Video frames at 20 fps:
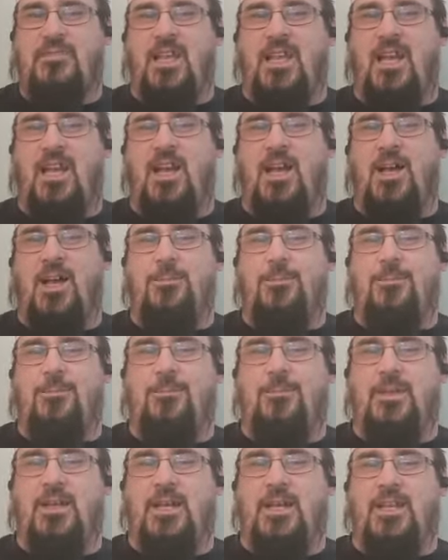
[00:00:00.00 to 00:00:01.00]

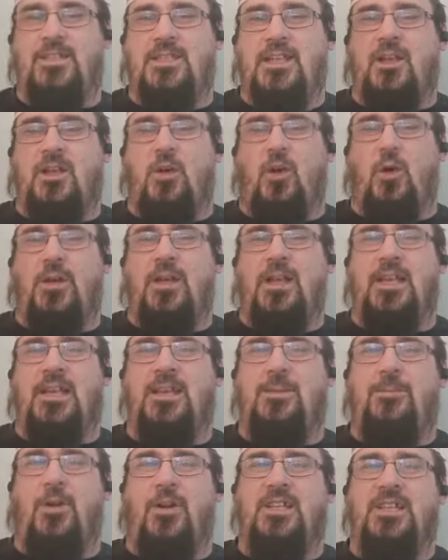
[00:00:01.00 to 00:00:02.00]
um, as, uh, oil in
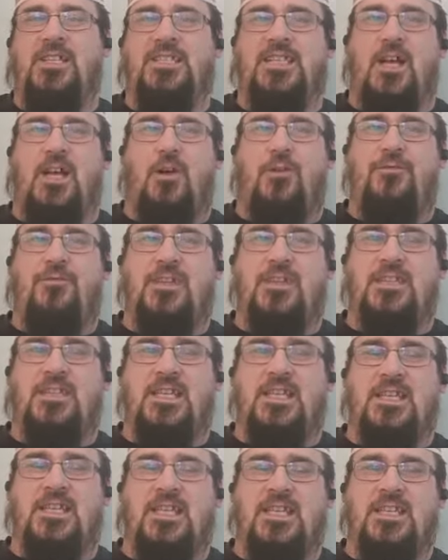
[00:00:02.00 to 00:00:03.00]
upon itself is,
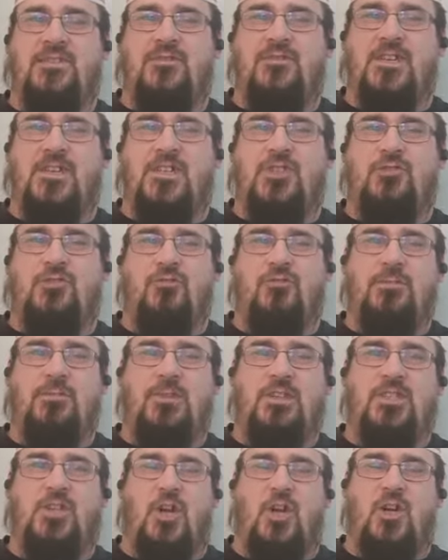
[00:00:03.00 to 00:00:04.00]
is, an
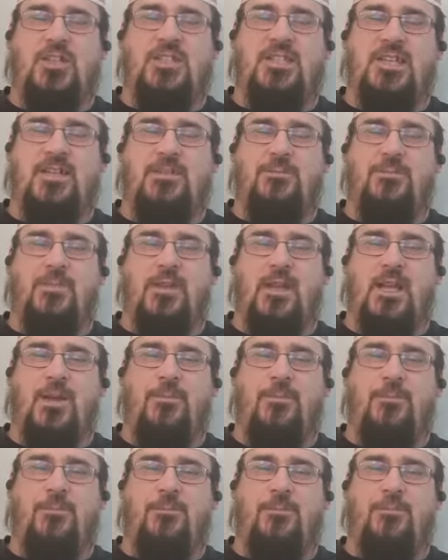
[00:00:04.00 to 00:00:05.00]
extremely toxic
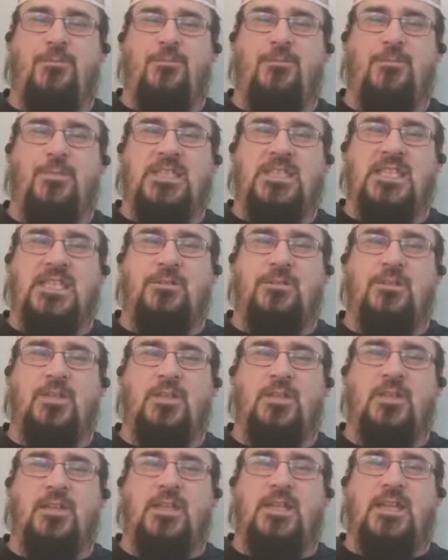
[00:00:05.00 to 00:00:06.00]
um,
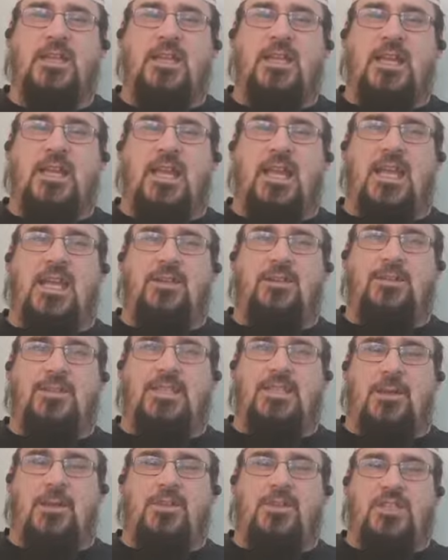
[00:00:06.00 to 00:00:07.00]
material. It
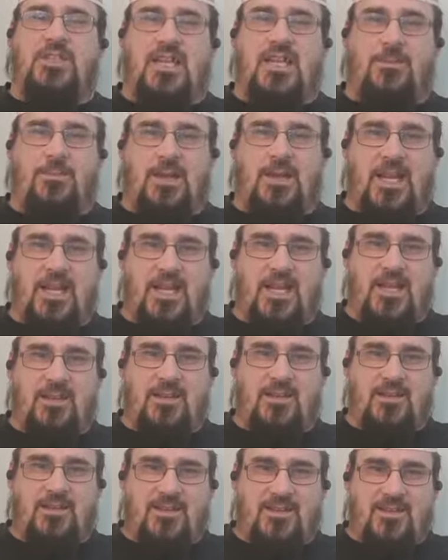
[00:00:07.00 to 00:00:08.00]
damages our
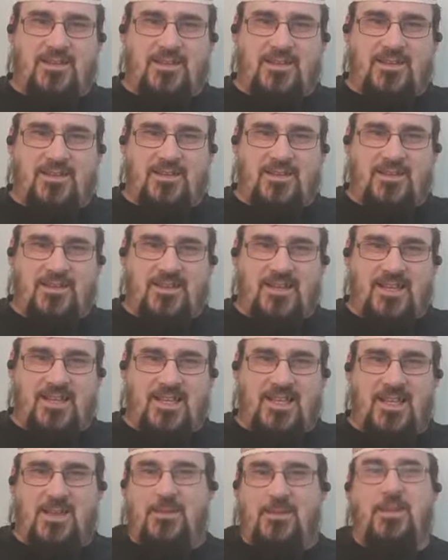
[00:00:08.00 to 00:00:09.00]
planet.
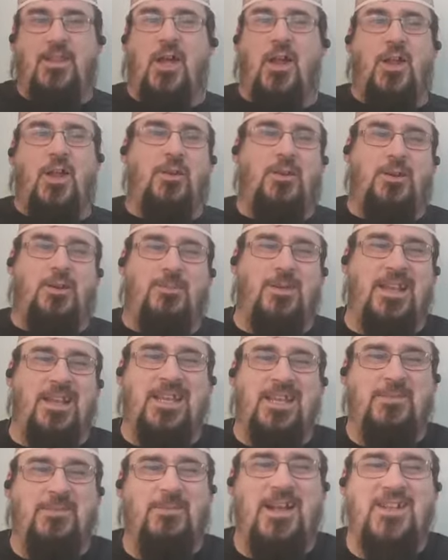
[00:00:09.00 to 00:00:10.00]
It, no, no,
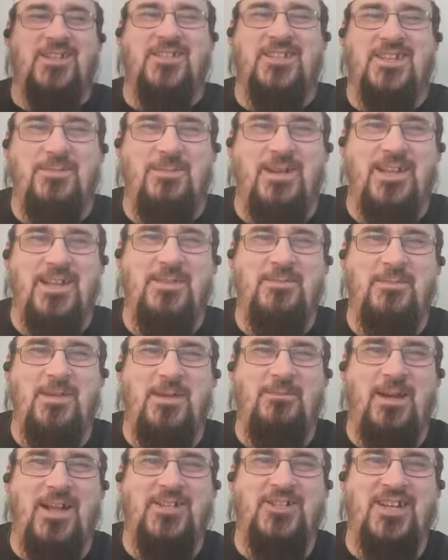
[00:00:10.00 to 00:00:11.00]
completely. Imagine it. Imagine,
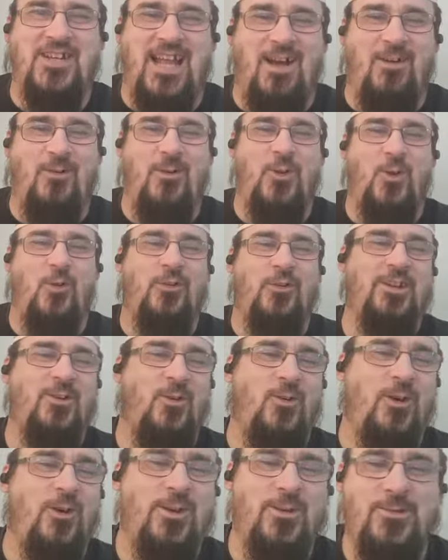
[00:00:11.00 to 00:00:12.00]
imagine outlawing
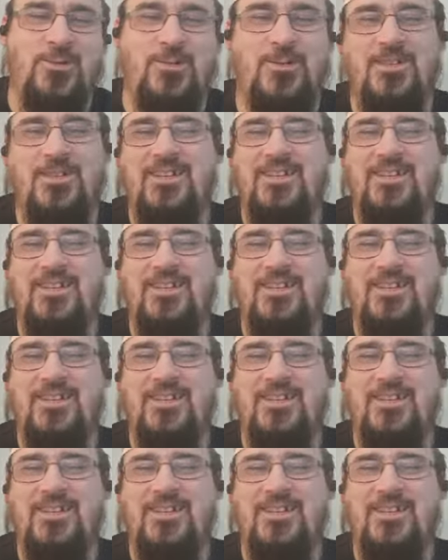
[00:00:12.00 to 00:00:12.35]
oil.